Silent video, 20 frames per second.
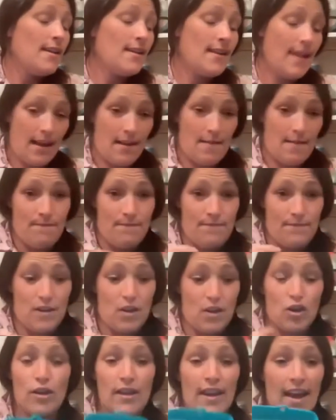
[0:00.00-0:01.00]
yeah,
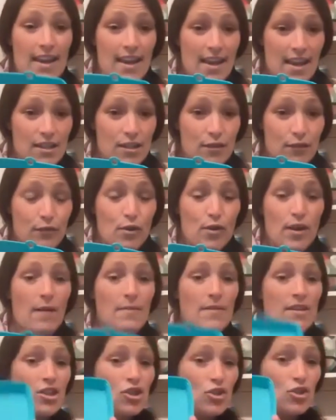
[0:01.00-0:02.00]
you could cut your kids' fruit up.
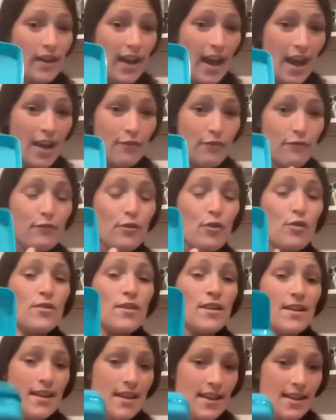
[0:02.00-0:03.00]
This is your cut fruit
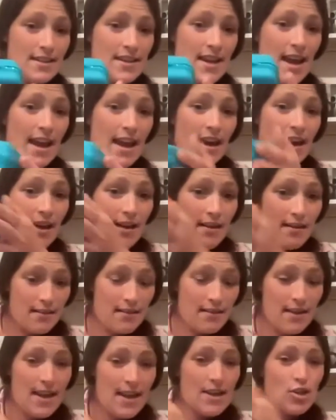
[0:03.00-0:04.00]
container.
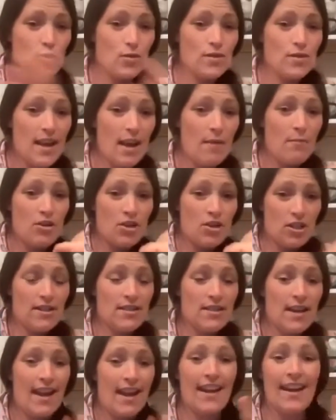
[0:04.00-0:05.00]
Here's your sandwich
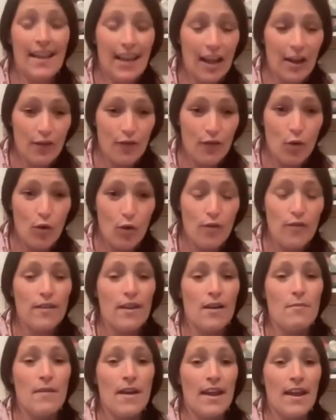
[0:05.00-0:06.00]
container. Get 4 of
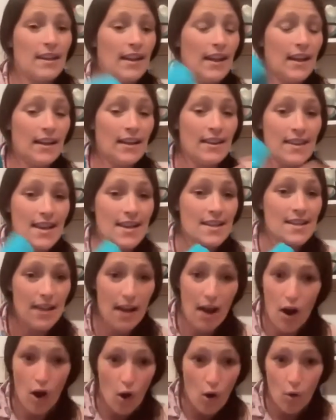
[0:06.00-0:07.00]
them. And then there's
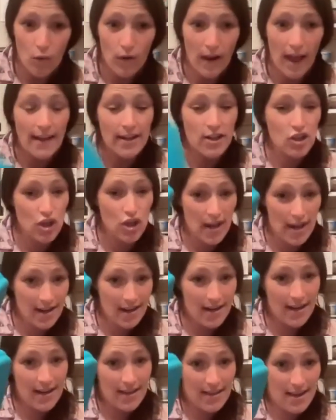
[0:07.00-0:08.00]
their whole lunch
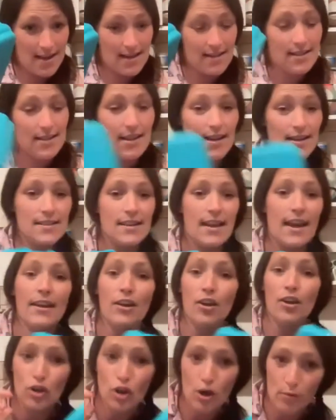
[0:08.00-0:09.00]
in these things. Okay,
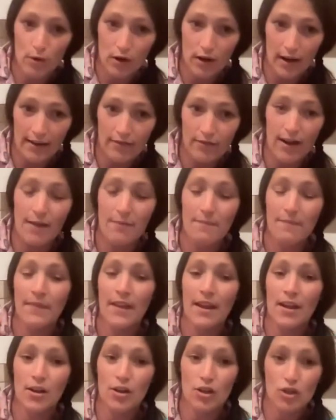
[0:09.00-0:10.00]
no more Glad wrap.
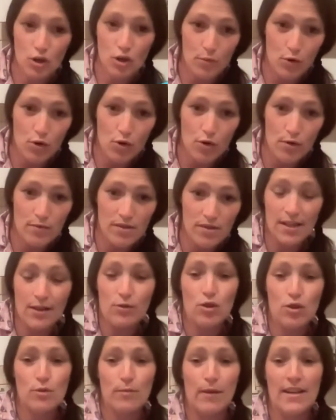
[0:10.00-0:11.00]
No more
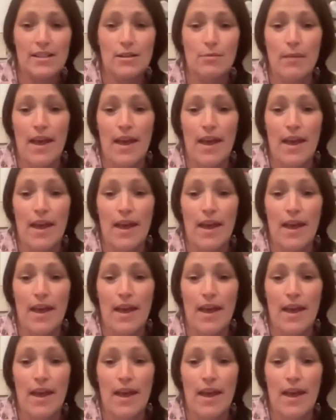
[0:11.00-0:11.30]
single-use plastic